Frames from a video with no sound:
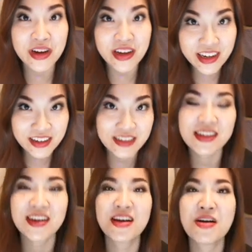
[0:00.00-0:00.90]

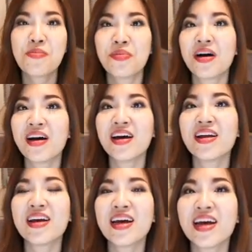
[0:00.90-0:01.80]
years,
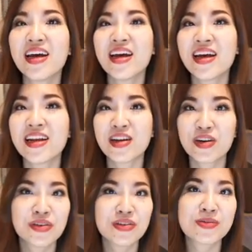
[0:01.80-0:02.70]
but it didn't
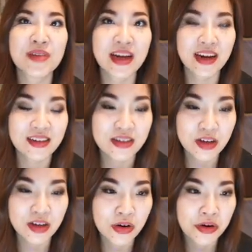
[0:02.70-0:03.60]
go as planned.
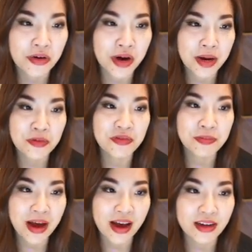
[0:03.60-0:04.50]
So I moved
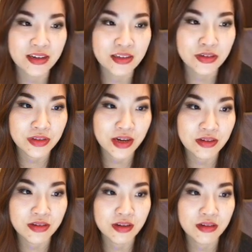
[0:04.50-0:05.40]
back in
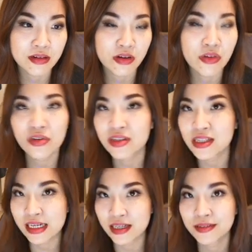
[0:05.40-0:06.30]

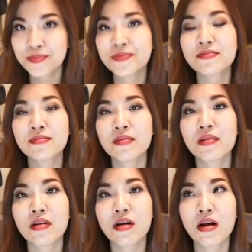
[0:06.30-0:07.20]
2013.
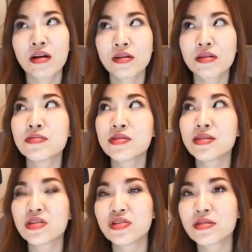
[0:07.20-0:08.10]

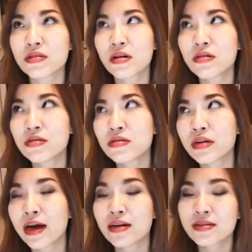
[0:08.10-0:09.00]
6 years ago.
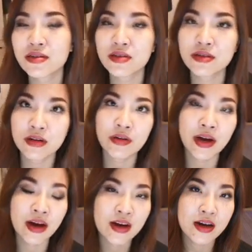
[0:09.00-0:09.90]
Yeah, 6 years ago,
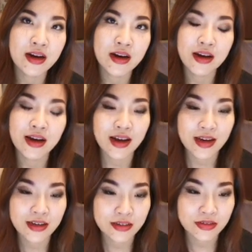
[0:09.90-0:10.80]
yeah.
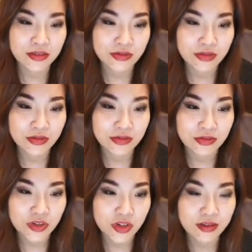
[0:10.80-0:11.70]
And
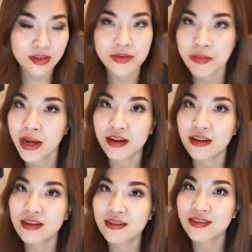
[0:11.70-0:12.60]
just leaving
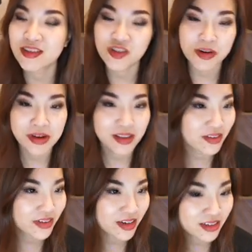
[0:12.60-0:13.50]
Bangkok, enjoy my
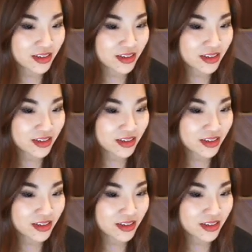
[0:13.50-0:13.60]
life here.